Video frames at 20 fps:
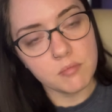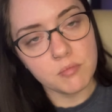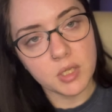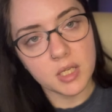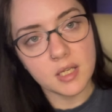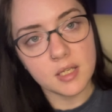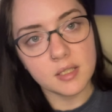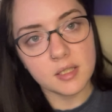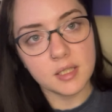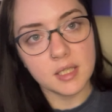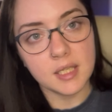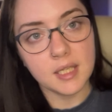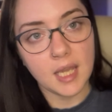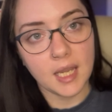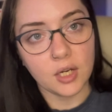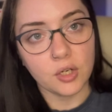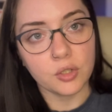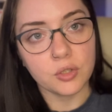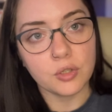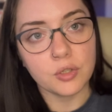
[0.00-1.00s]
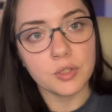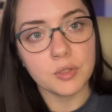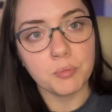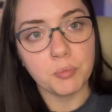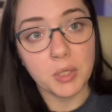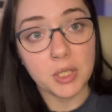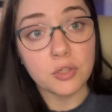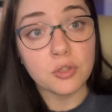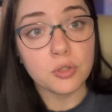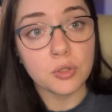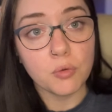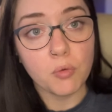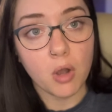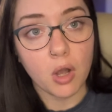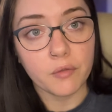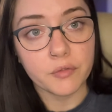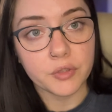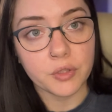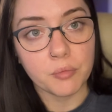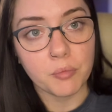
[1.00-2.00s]
because the characters piss you
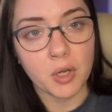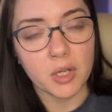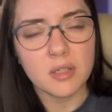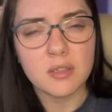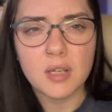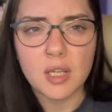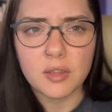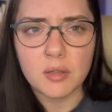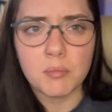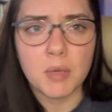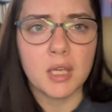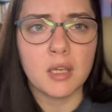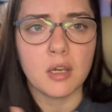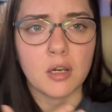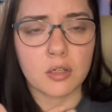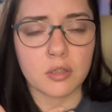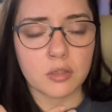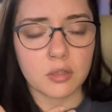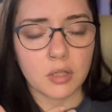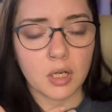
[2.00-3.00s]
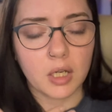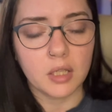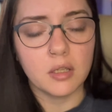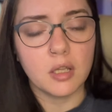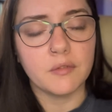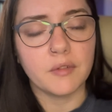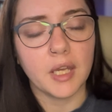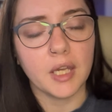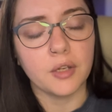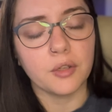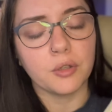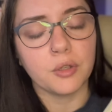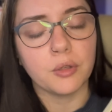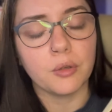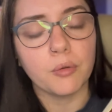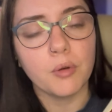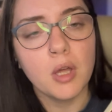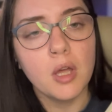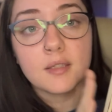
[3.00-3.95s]
off so much. Not the main character, I love Anaku.